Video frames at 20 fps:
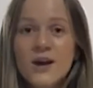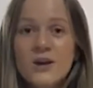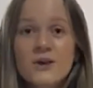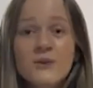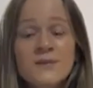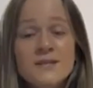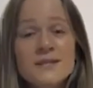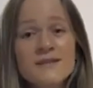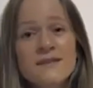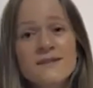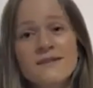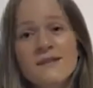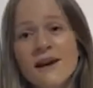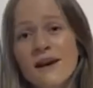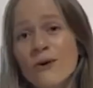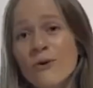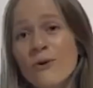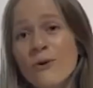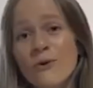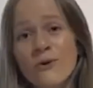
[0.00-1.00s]
you still
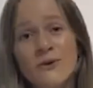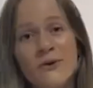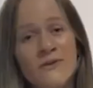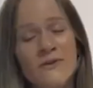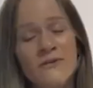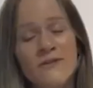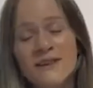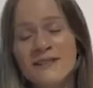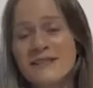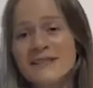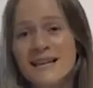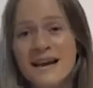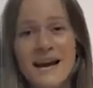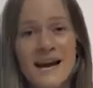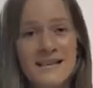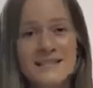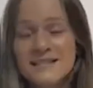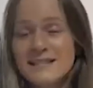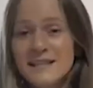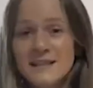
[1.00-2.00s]
get all the
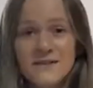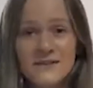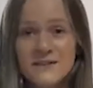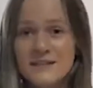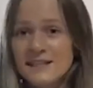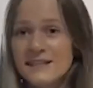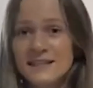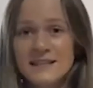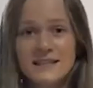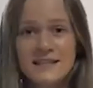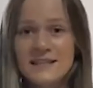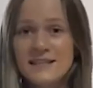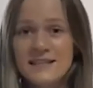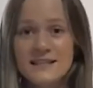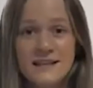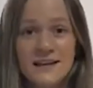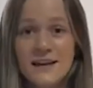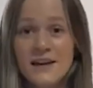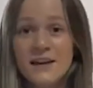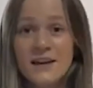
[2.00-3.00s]
fantastic facilities
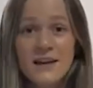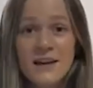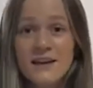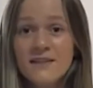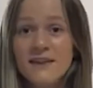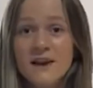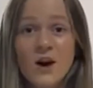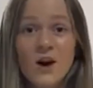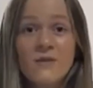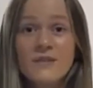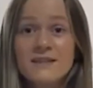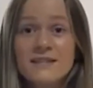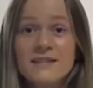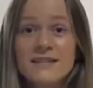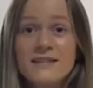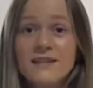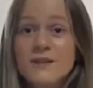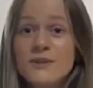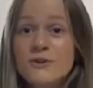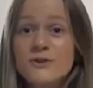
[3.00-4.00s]
that
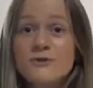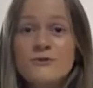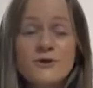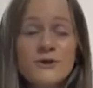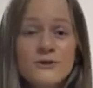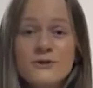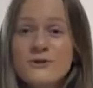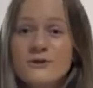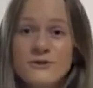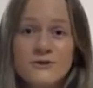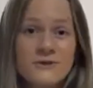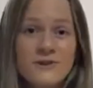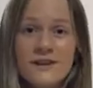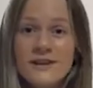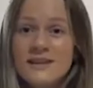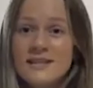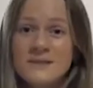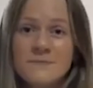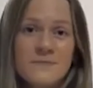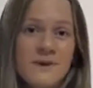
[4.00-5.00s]
obviously the true student
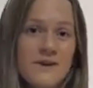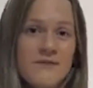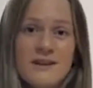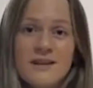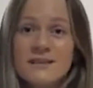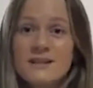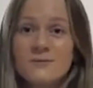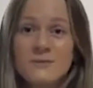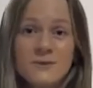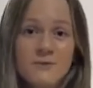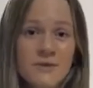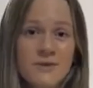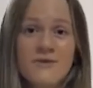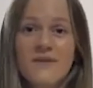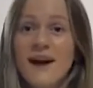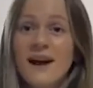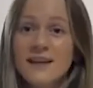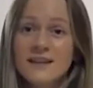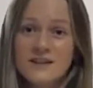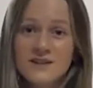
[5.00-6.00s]
experience would
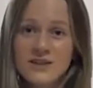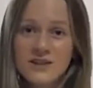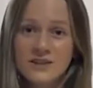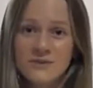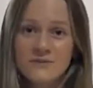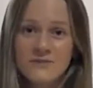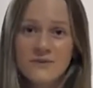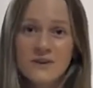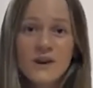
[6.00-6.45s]
provide you.